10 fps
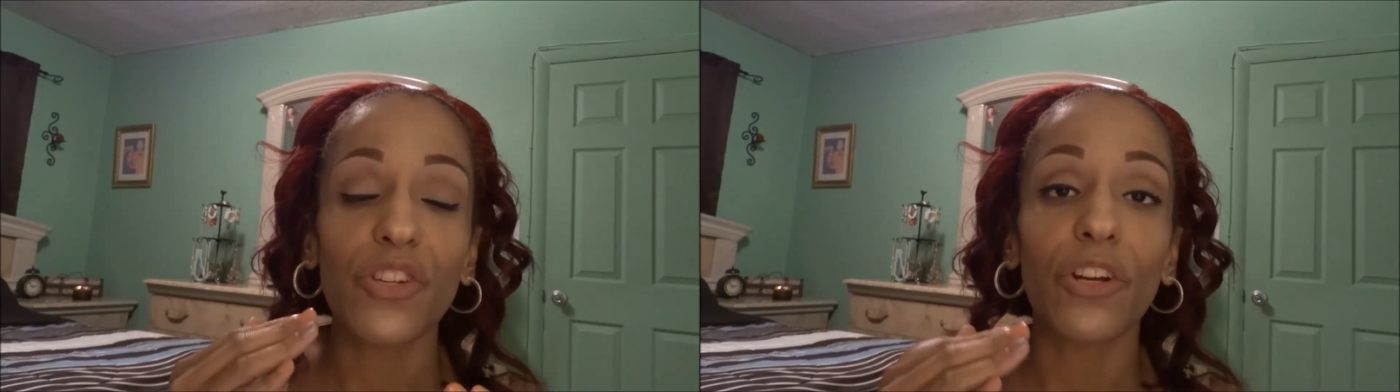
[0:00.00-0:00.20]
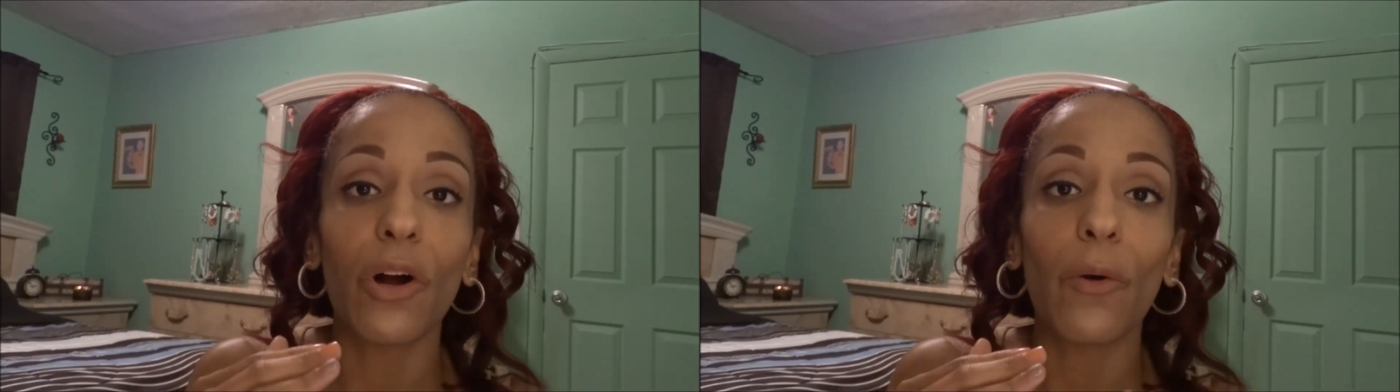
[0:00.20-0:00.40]

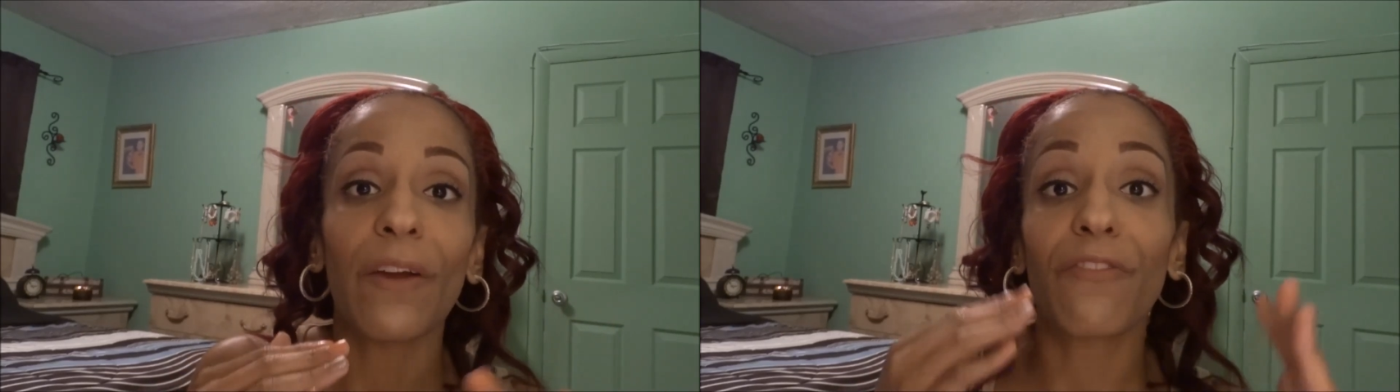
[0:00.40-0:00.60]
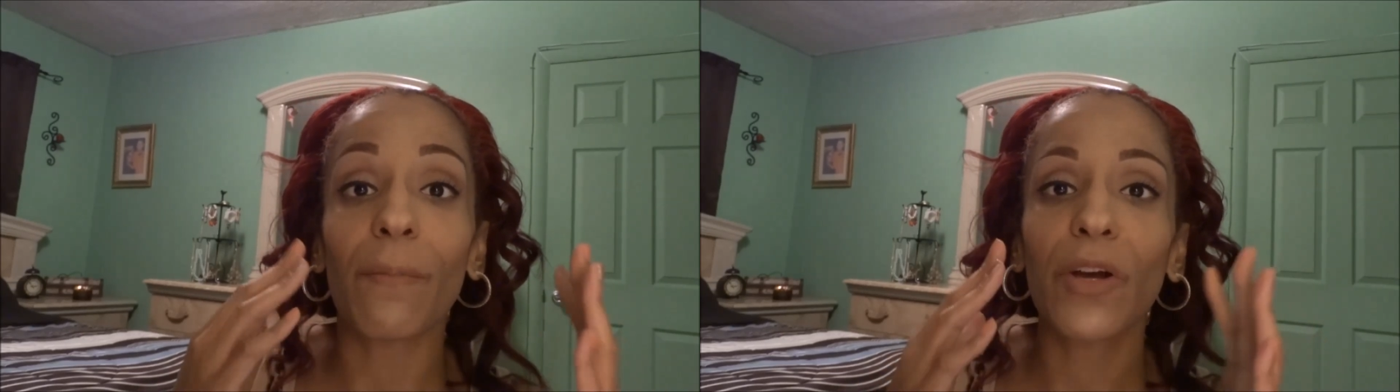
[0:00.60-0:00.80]

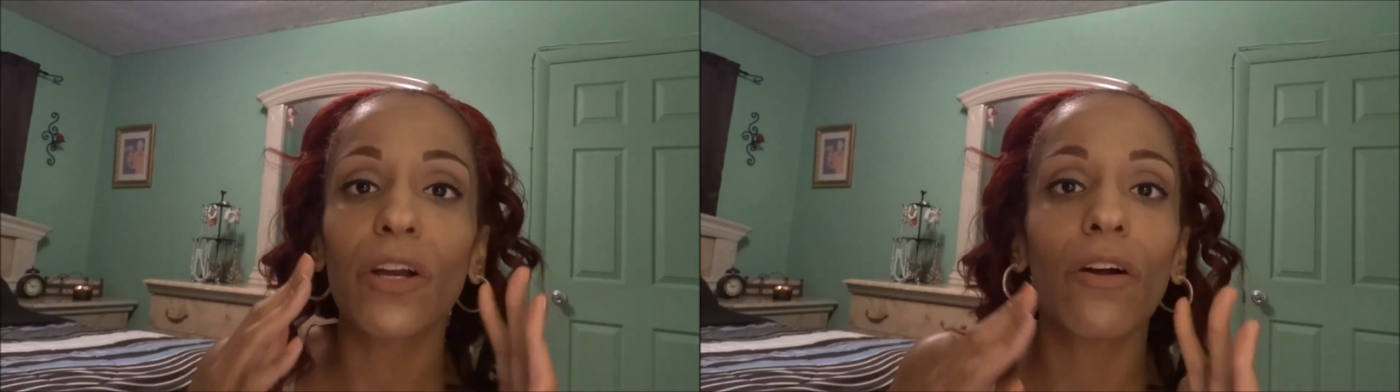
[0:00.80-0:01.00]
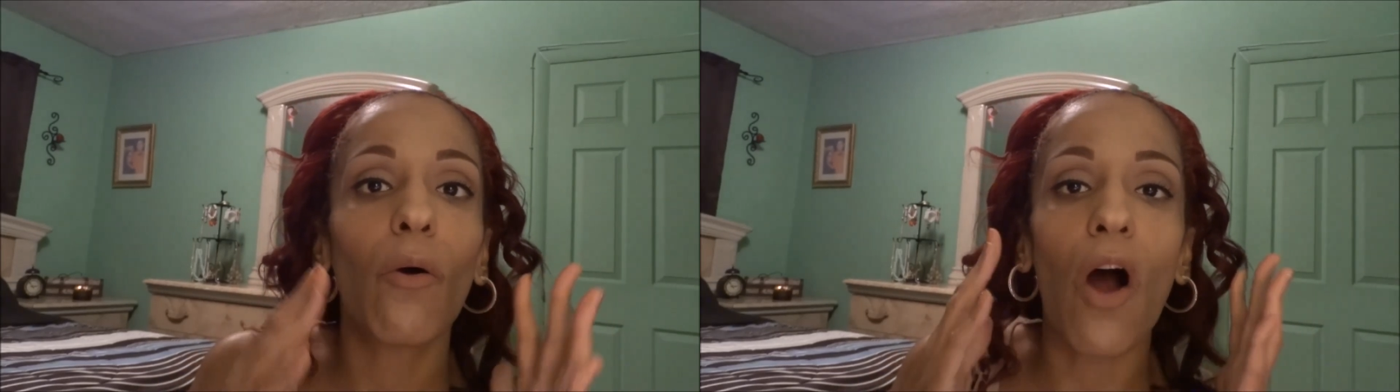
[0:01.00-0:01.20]
If I'm
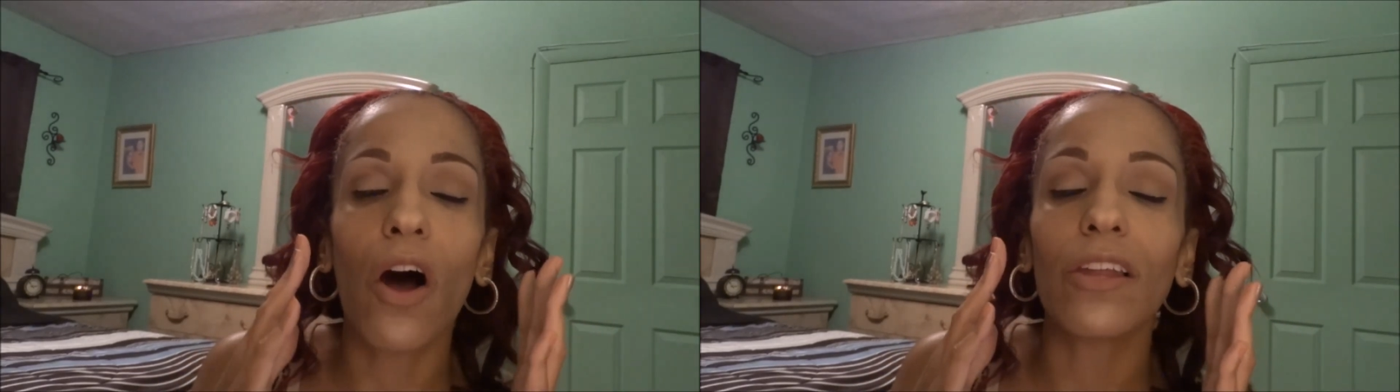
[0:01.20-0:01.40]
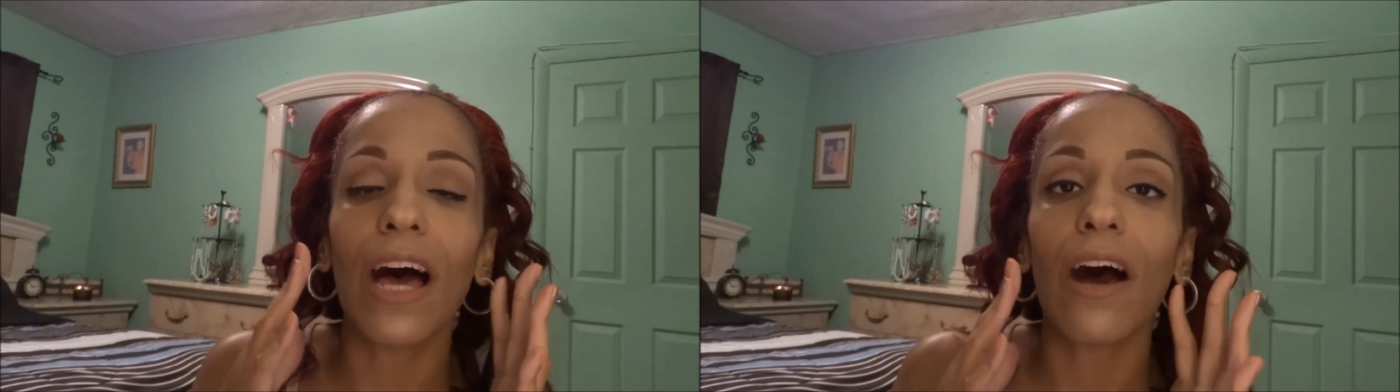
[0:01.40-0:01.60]
gonna go
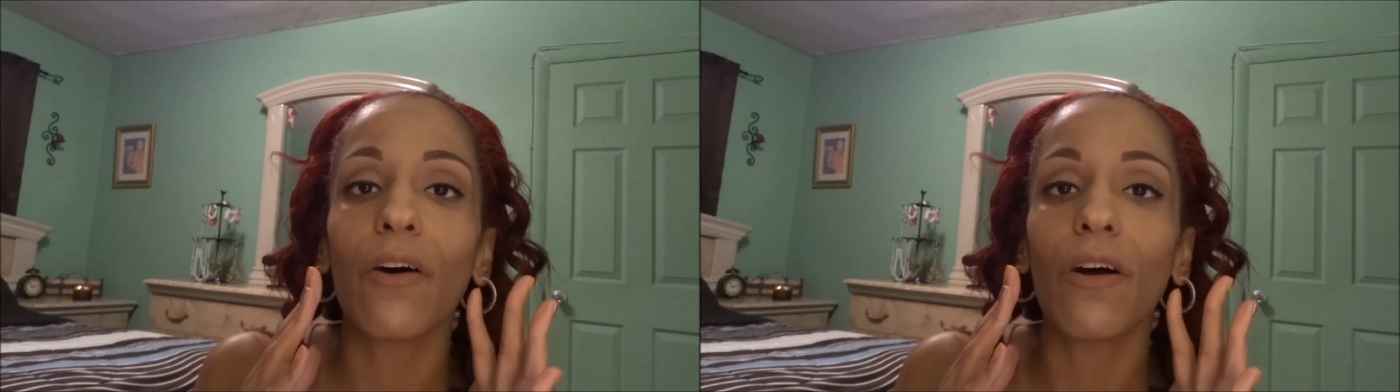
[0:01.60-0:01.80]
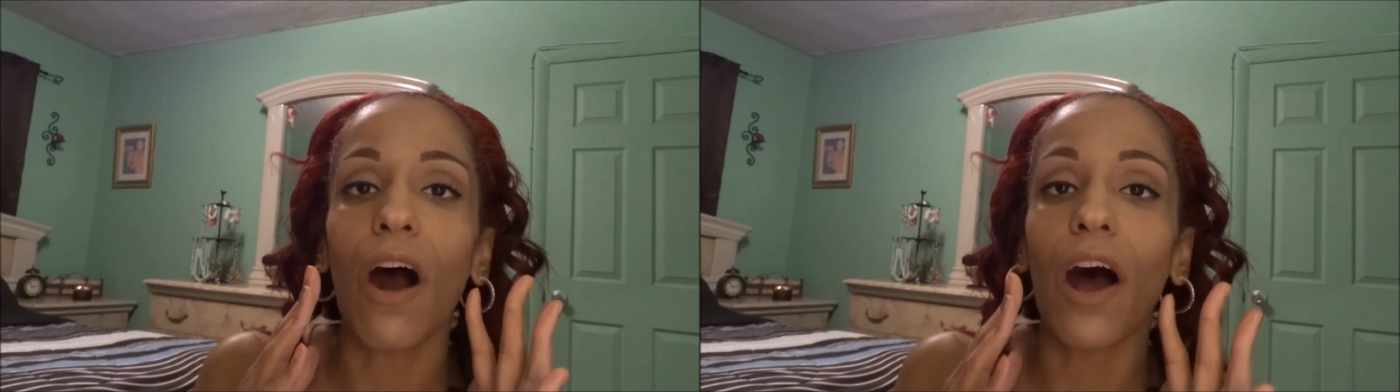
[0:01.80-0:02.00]
all
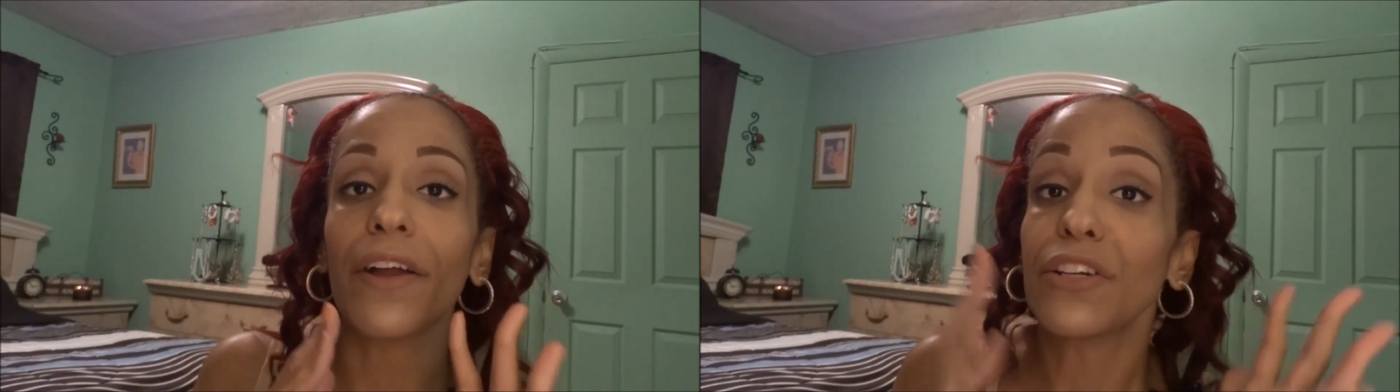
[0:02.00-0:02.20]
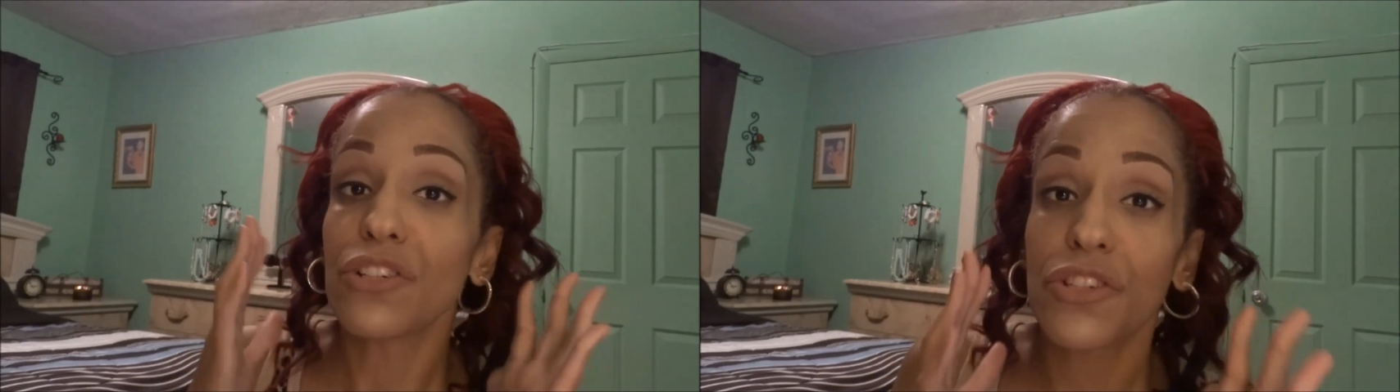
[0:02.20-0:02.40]
out
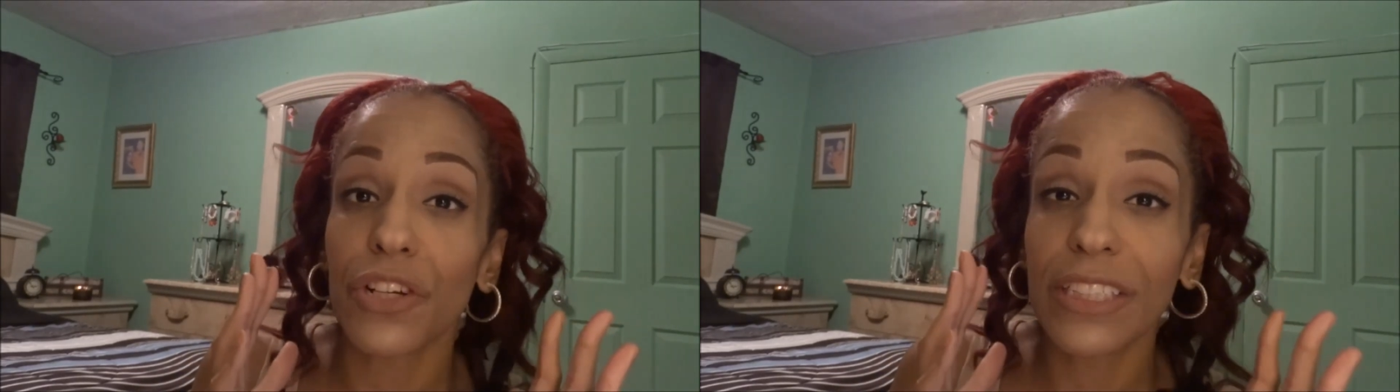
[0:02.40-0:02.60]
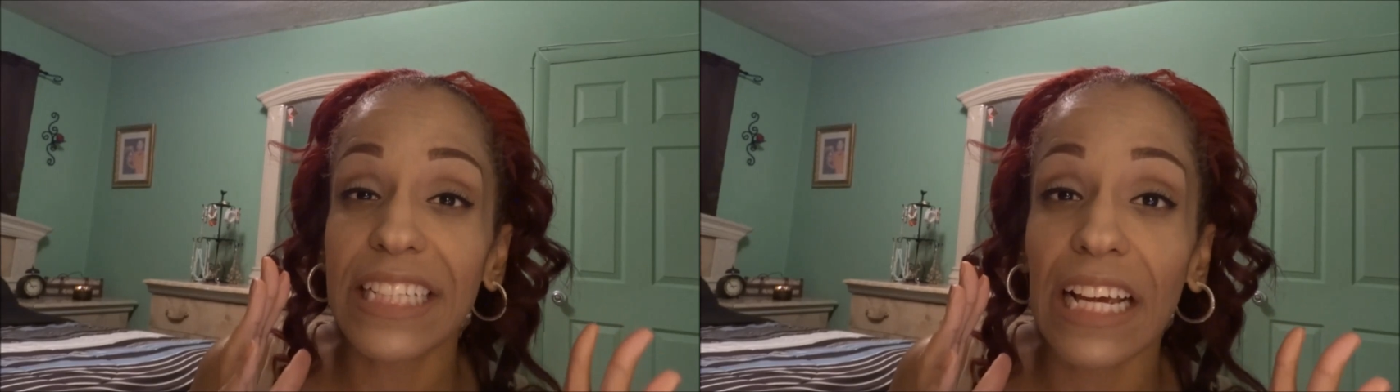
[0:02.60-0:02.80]
on a
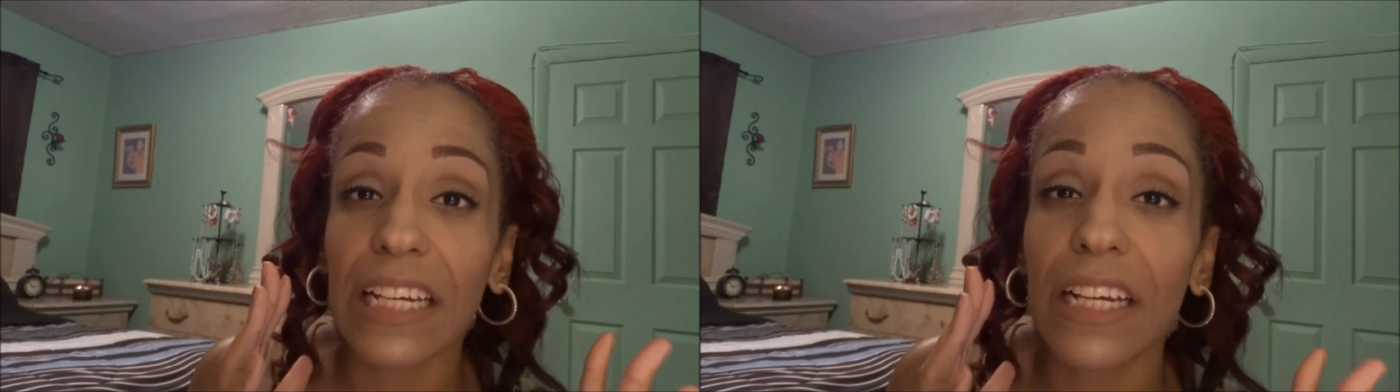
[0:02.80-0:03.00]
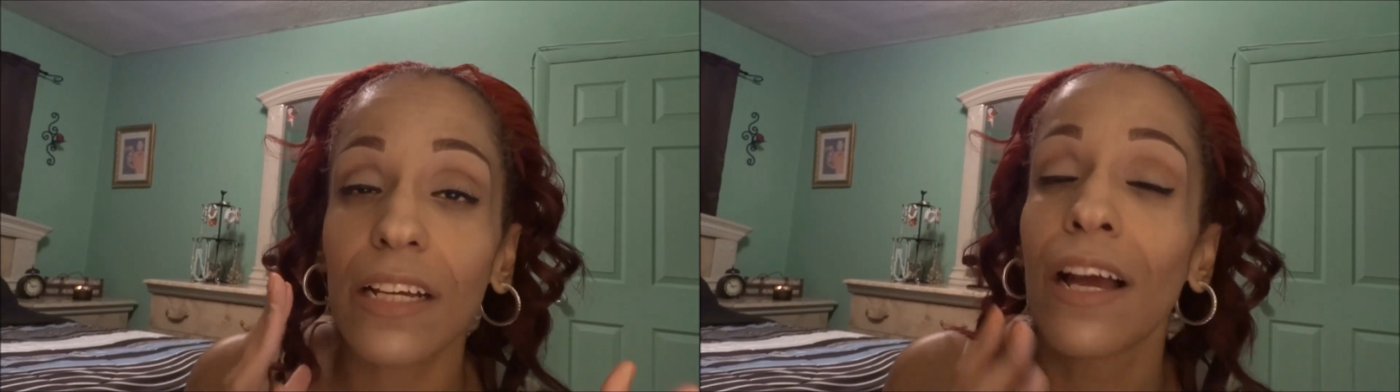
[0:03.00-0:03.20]
certain
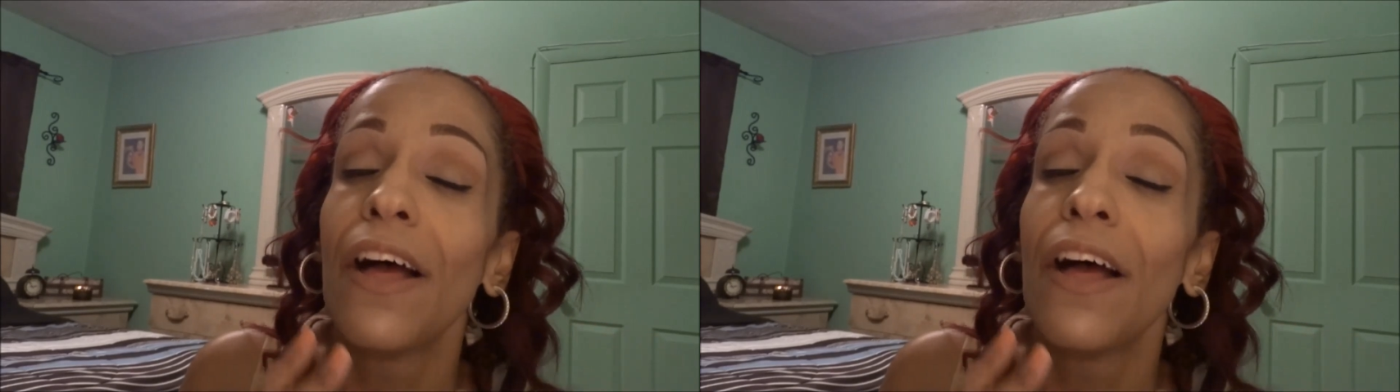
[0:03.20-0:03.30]
technique,